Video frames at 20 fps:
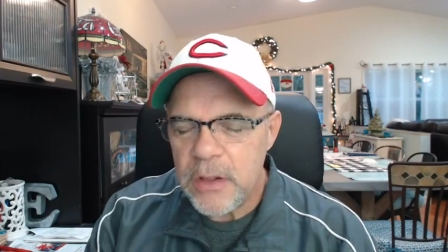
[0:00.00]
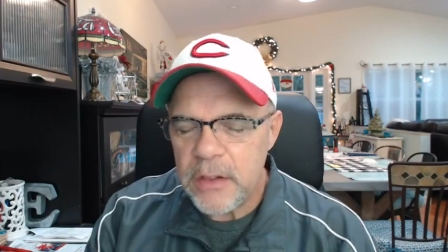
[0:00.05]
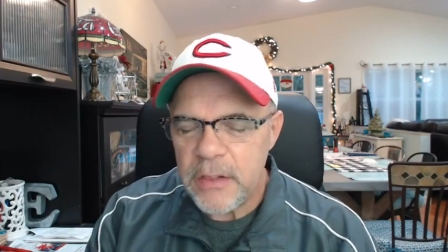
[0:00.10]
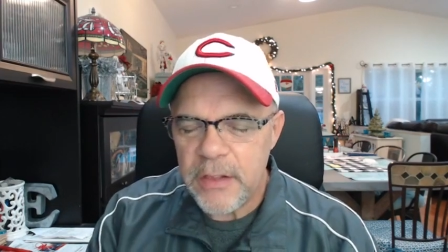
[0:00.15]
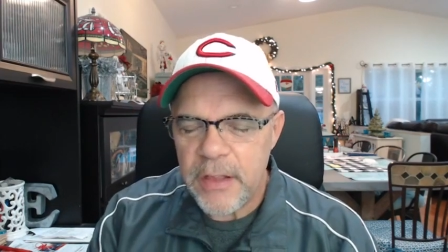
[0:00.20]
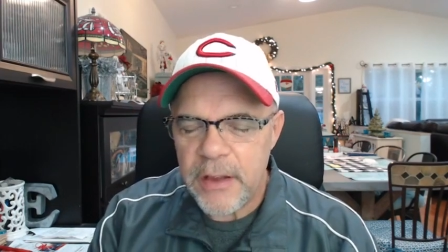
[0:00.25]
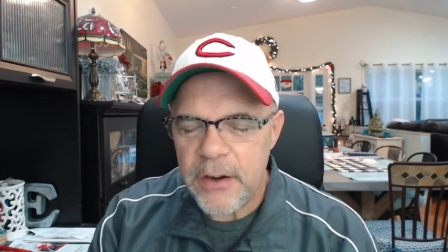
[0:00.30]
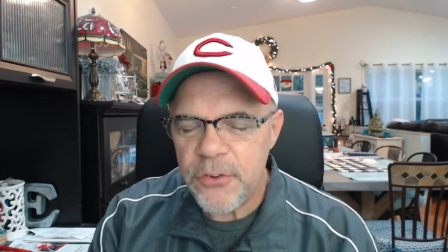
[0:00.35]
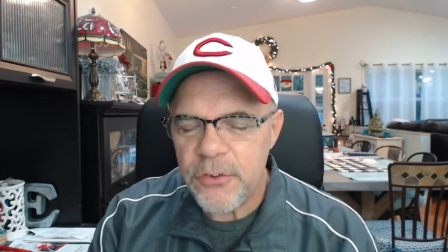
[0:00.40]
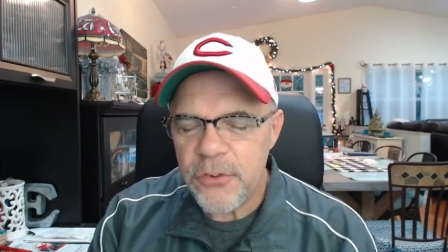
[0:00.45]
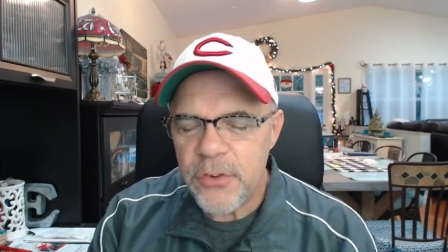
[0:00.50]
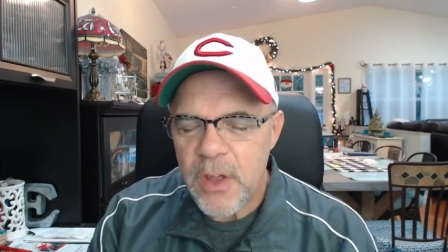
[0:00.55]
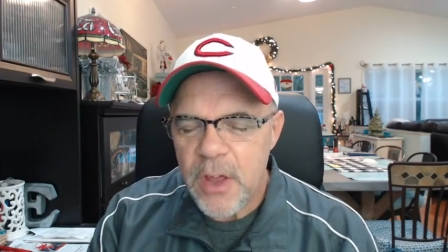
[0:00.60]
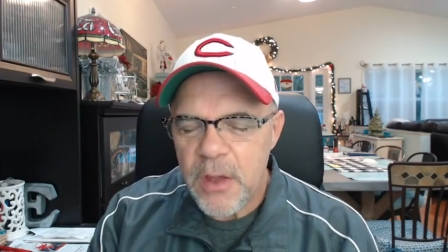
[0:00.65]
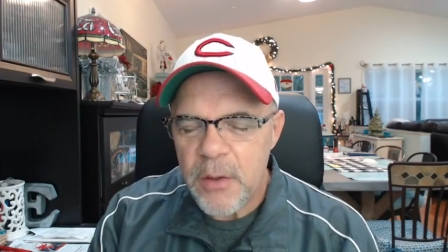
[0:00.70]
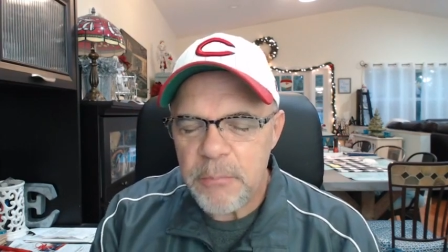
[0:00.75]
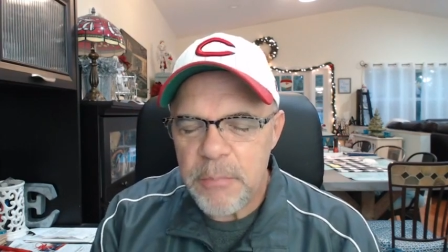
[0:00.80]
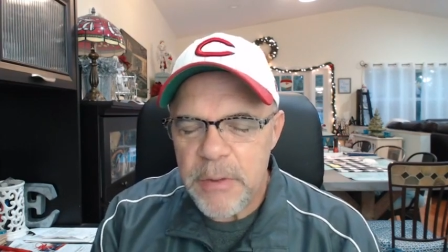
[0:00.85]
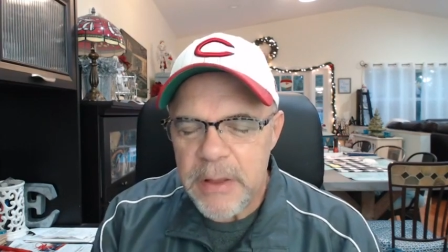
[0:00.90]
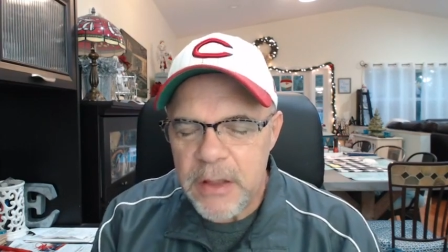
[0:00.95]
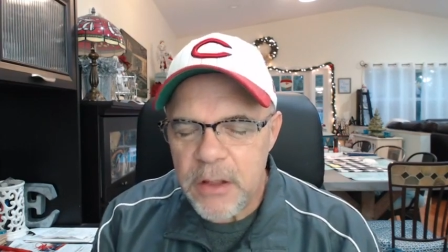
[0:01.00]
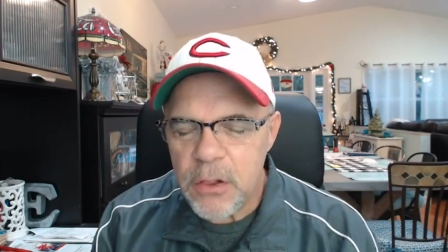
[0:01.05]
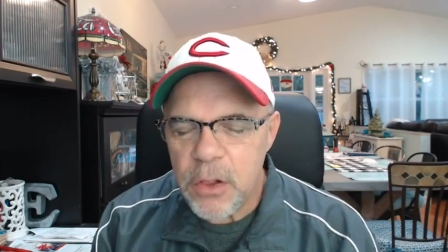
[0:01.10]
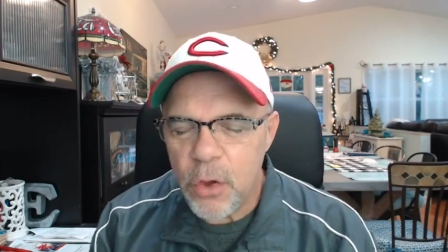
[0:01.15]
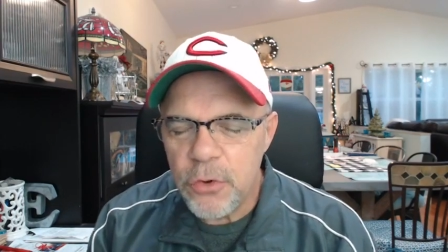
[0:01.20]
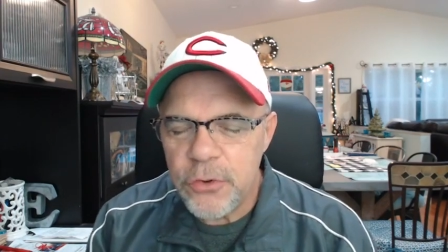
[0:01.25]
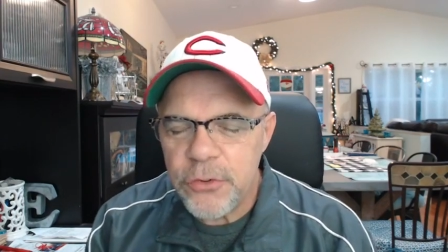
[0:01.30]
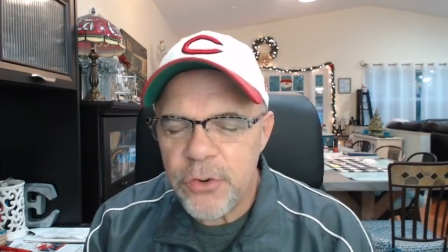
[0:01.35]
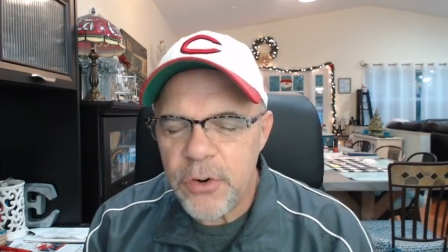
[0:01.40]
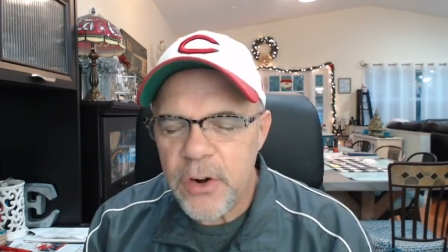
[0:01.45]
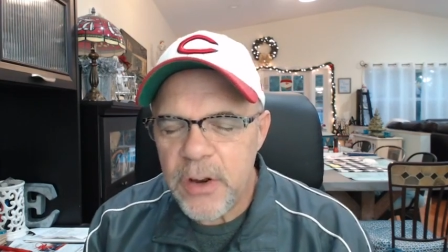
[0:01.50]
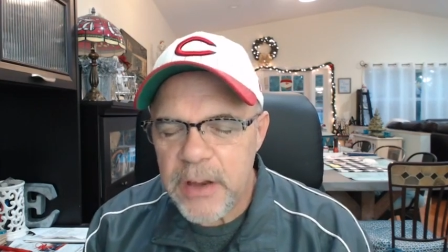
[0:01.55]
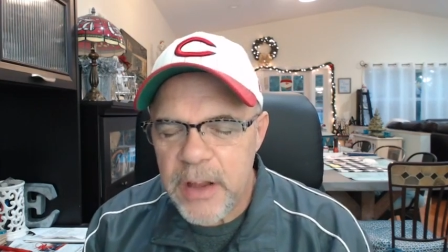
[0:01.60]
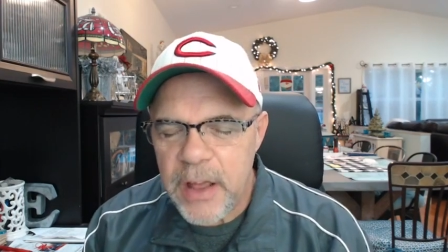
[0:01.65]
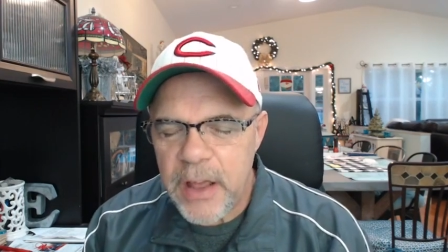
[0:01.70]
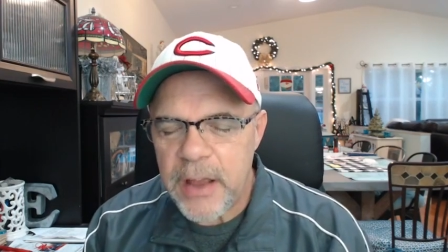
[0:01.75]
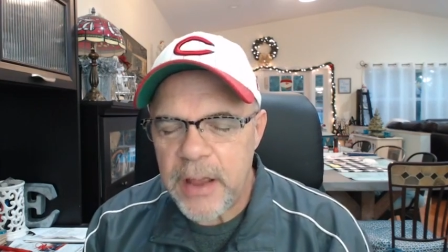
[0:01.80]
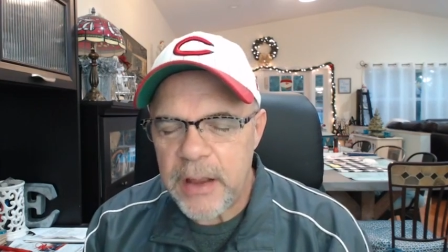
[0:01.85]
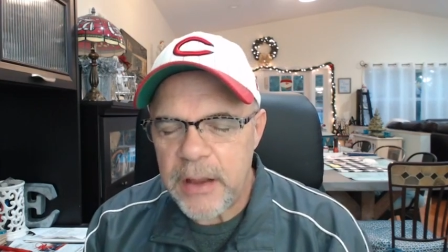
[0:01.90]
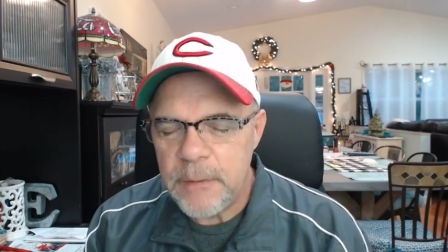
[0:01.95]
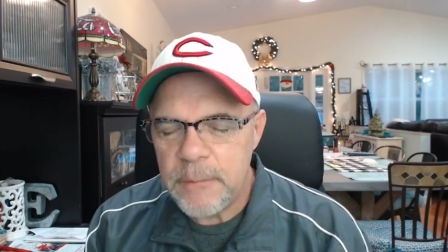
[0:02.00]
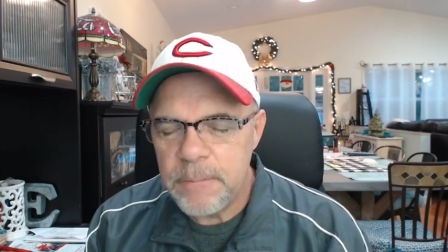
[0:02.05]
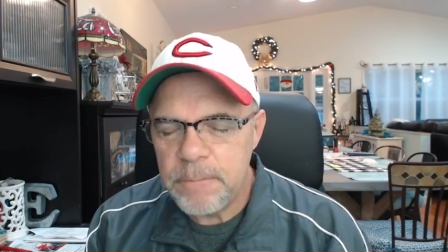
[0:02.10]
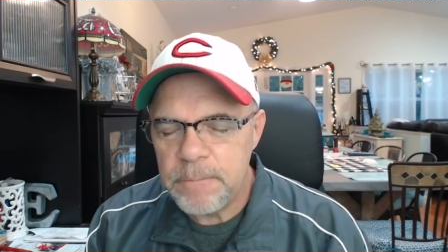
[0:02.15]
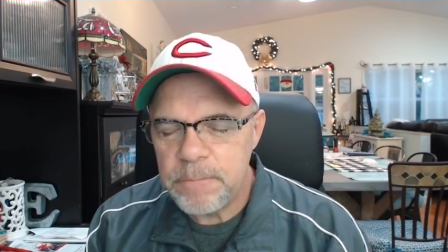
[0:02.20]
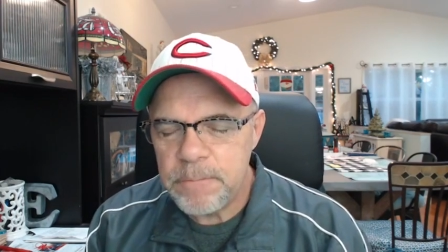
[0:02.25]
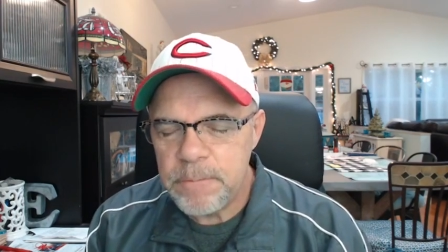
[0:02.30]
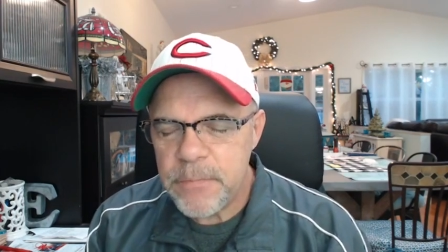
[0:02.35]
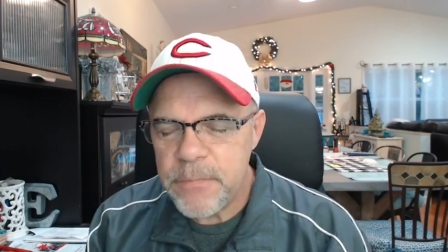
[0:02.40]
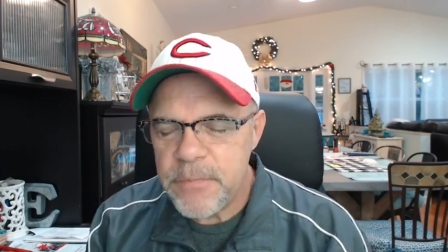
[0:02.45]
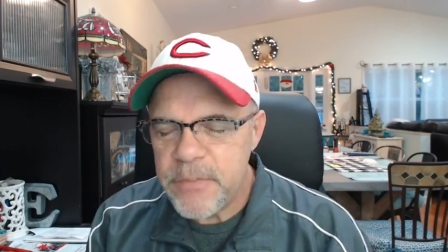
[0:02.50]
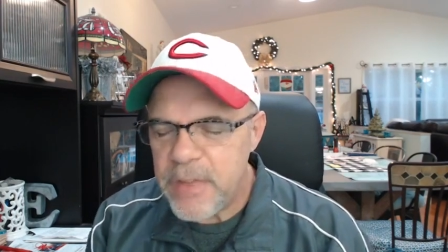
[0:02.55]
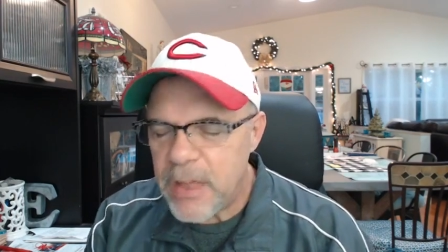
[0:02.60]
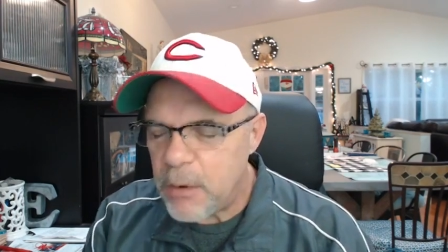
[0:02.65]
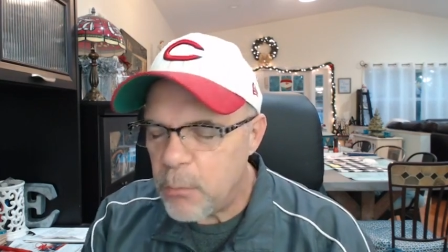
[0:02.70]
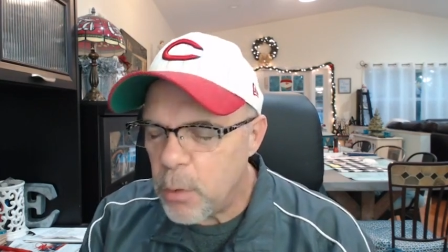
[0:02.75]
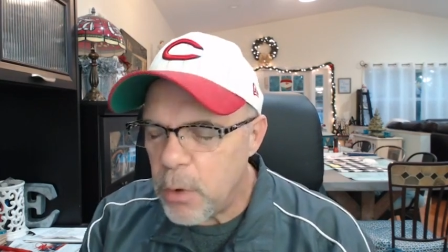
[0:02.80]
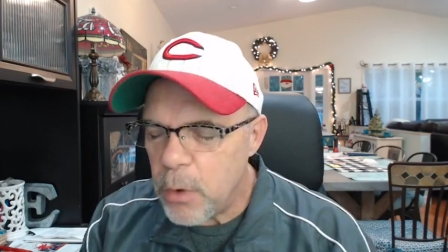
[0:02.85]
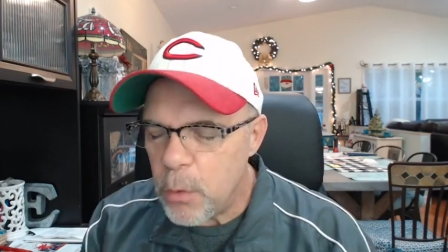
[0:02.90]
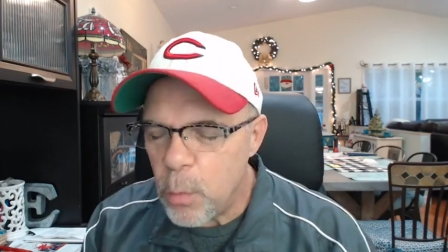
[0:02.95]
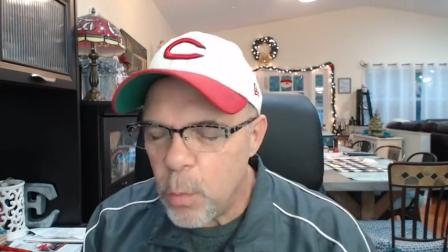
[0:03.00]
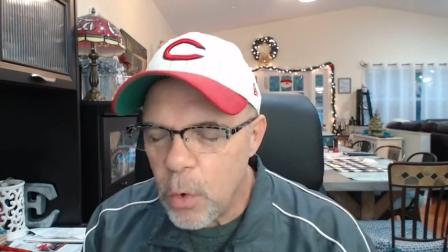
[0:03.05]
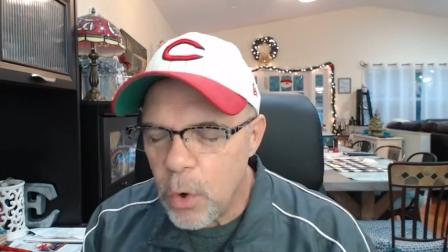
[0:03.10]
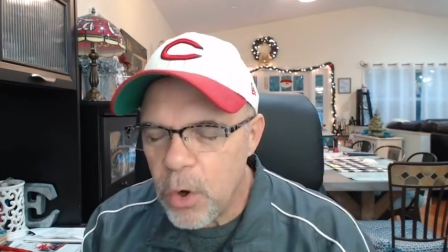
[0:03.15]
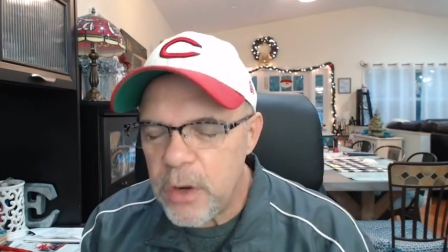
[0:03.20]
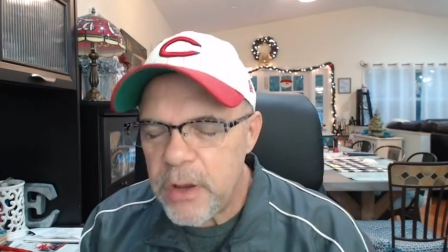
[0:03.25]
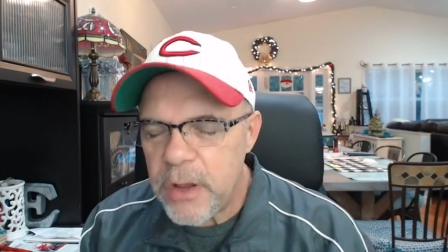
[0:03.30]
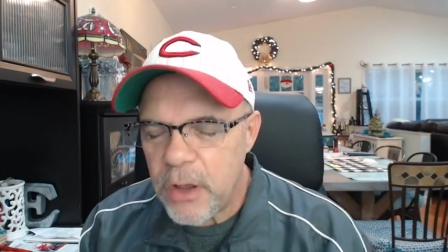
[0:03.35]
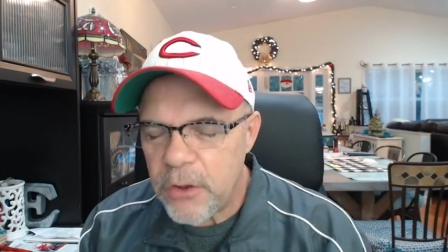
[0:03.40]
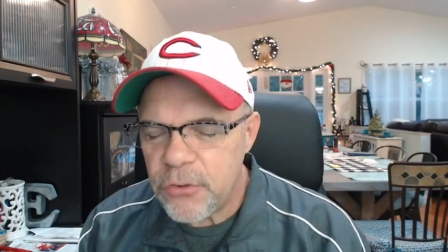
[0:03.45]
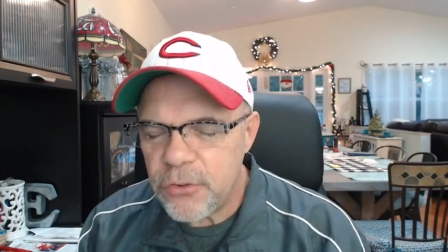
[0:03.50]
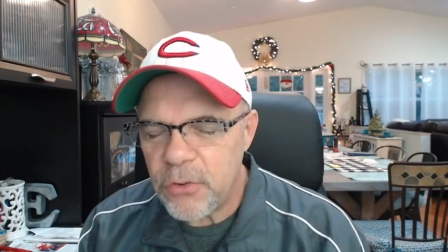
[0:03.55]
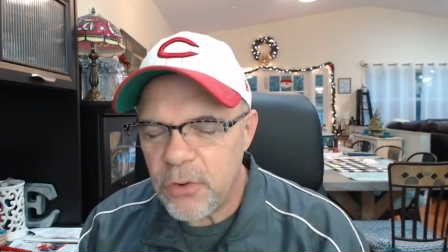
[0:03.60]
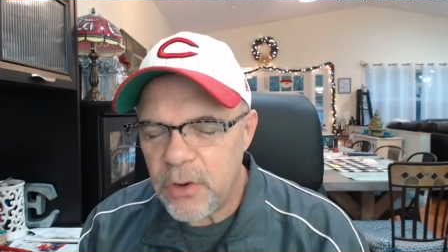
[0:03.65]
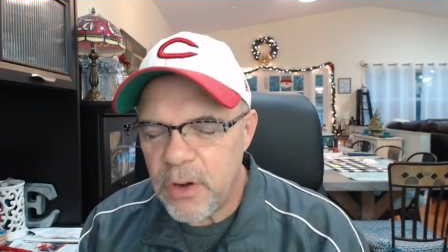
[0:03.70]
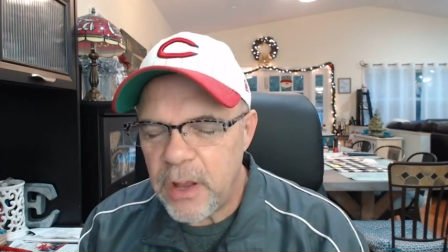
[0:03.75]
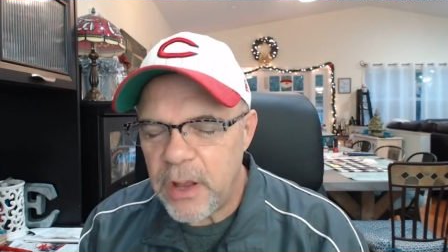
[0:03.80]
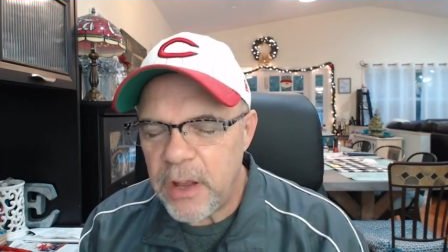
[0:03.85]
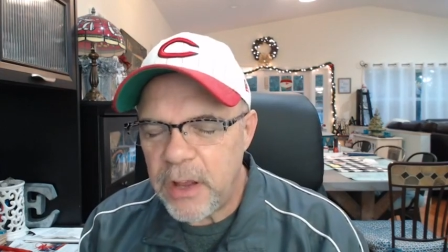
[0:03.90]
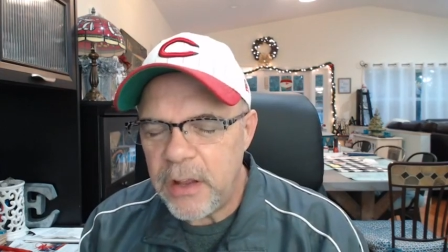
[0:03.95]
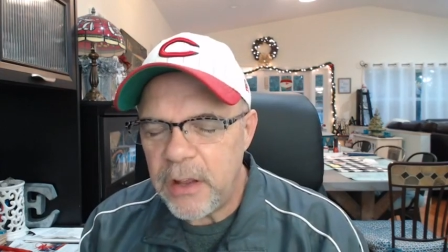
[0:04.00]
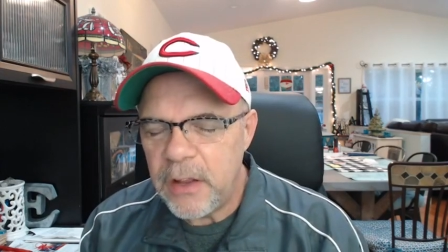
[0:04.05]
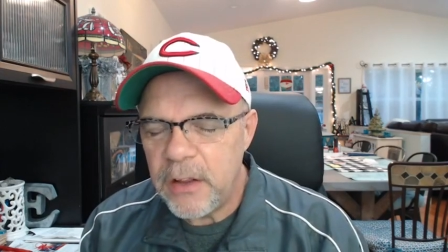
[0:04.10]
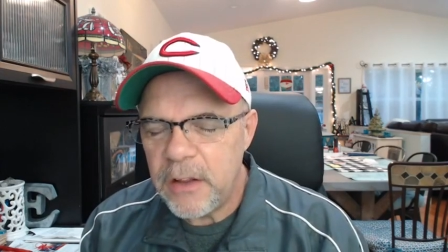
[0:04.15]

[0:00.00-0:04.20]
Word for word: Let us be closer today than we were yesterday